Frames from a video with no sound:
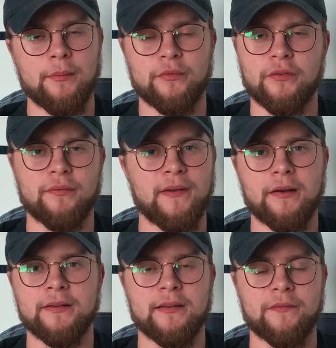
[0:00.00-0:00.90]
it was just
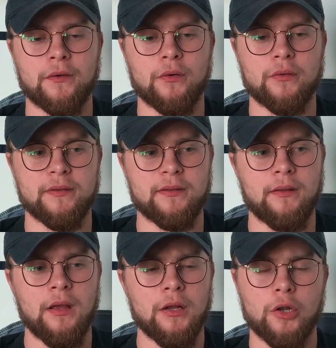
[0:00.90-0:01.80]
very difficult,
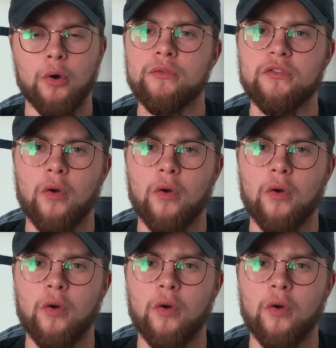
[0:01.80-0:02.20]
and loans